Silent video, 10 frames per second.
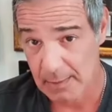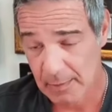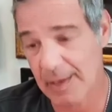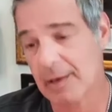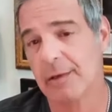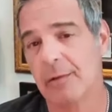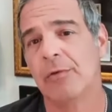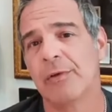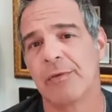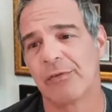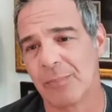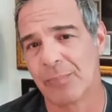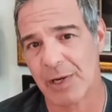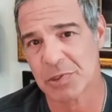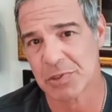They are using the
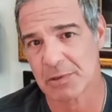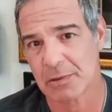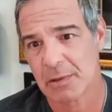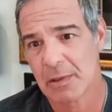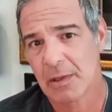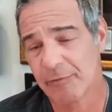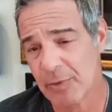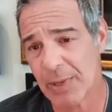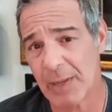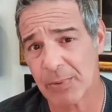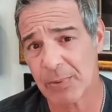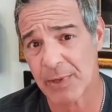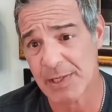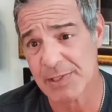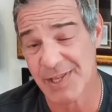suppression of the paper price,